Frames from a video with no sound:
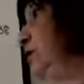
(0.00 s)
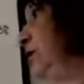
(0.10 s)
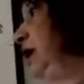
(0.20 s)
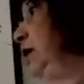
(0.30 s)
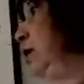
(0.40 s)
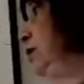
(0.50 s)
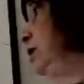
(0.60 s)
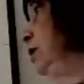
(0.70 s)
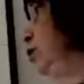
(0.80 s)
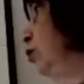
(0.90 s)
3
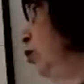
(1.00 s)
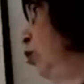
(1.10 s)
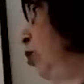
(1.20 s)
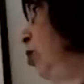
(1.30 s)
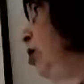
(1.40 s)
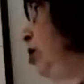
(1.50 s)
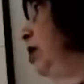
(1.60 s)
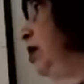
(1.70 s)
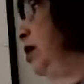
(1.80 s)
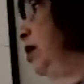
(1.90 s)
goes into all